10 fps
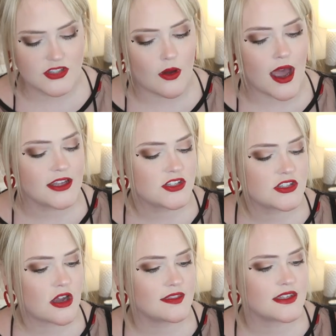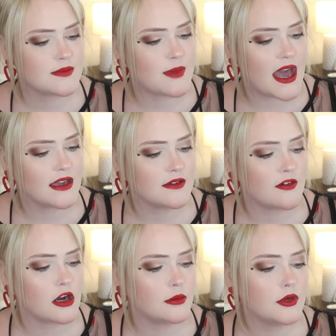So I just got this bag of
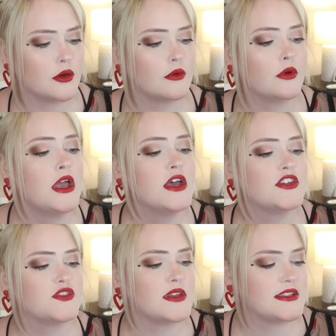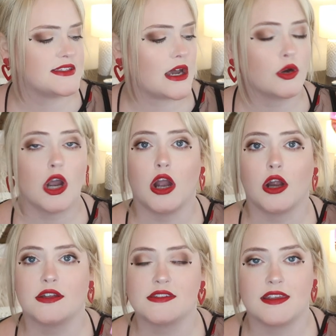Haribo Sweet and Sour
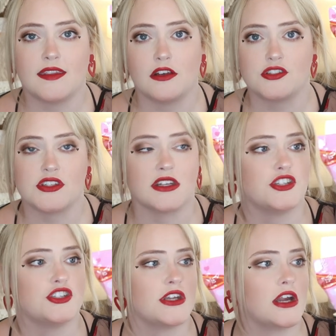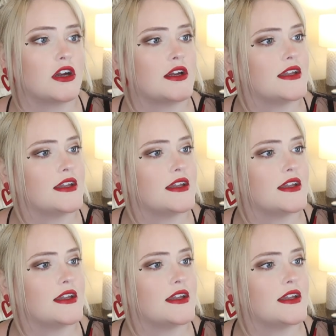Hearts that they're just going to share.